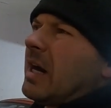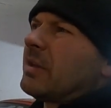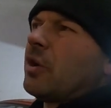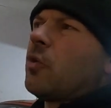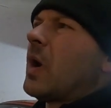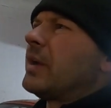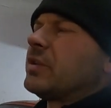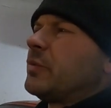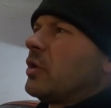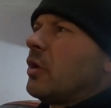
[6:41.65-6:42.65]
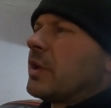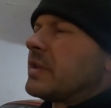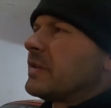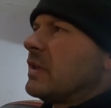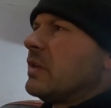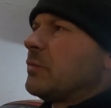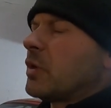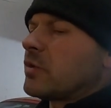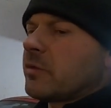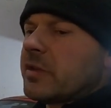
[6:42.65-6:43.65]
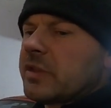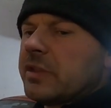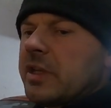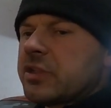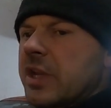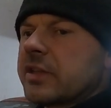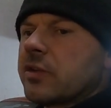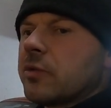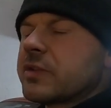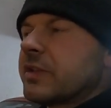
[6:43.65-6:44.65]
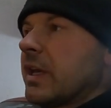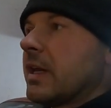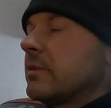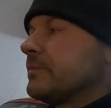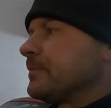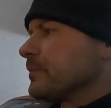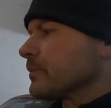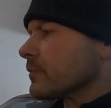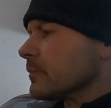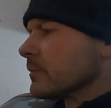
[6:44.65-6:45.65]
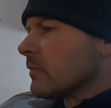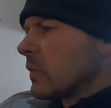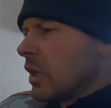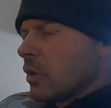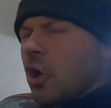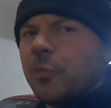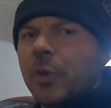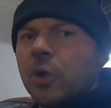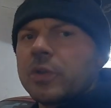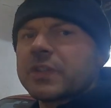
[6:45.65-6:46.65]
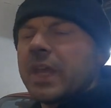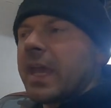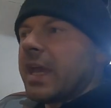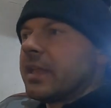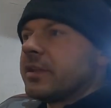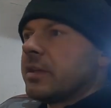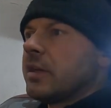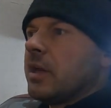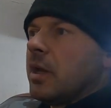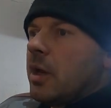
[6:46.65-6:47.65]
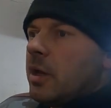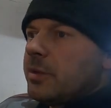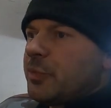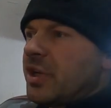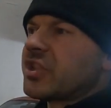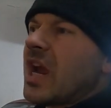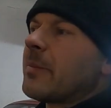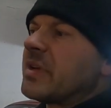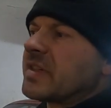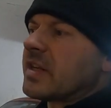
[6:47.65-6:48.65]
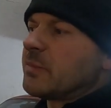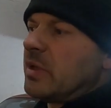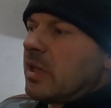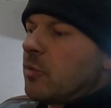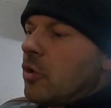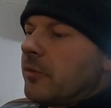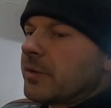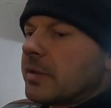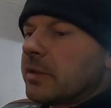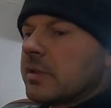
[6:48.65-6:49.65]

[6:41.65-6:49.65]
I don't know why, to be honest, because obviously the injectors, the glow plugs and the 3 chambers has been removed.